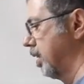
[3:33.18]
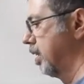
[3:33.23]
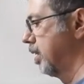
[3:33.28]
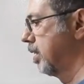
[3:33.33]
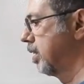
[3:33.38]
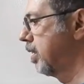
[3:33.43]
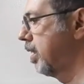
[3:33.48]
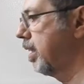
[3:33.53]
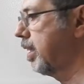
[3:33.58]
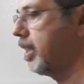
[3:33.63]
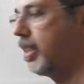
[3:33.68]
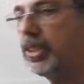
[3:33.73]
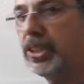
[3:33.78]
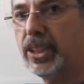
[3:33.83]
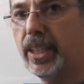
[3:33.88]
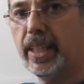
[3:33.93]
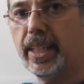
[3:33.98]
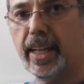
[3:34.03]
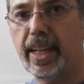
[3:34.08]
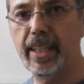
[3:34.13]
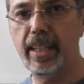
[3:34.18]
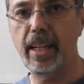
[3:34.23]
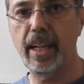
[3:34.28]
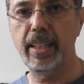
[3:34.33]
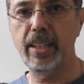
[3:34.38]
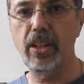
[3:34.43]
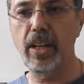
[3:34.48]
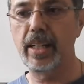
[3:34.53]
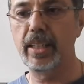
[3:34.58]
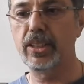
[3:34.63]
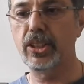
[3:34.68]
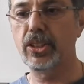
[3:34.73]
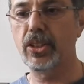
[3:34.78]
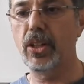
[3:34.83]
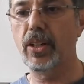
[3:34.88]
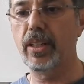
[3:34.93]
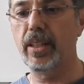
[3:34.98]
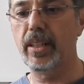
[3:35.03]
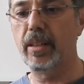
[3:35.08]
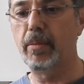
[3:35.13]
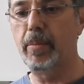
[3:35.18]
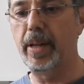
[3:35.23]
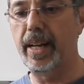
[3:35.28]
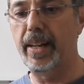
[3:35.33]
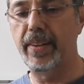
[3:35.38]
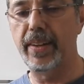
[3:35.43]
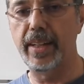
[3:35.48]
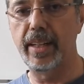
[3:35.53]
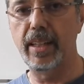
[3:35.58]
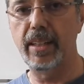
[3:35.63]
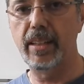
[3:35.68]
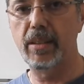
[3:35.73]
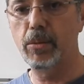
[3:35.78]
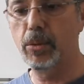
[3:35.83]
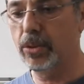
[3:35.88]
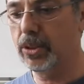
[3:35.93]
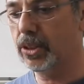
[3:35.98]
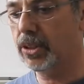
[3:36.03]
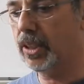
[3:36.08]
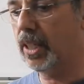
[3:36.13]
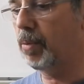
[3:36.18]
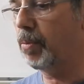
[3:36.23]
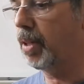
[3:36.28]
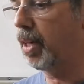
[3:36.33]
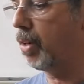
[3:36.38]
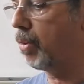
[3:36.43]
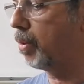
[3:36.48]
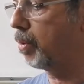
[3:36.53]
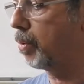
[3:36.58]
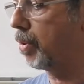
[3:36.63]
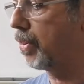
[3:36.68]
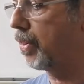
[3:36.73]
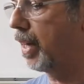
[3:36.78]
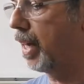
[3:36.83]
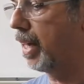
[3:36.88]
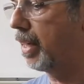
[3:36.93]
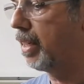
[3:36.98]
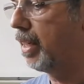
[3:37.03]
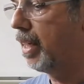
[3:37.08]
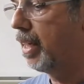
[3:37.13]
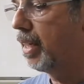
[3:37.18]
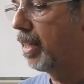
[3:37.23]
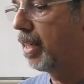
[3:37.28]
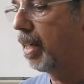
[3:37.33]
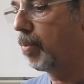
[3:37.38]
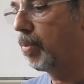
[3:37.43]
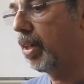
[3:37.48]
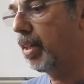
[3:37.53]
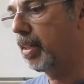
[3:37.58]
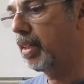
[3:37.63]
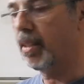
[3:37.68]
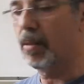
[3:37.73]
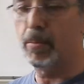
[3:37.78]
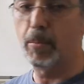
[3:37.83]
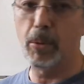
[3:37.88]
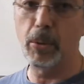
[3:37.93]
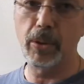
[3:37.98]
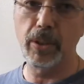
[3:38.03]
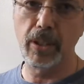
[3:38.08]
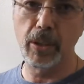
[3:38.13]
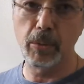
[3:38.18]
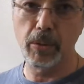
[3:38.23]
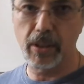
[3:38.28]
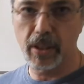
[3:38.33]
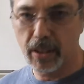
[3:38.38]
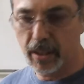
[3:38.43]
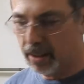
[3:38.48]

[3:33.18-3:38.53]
So you can see I got it started to bend there, and we'll just keep going with that. I'm not going to bore you with the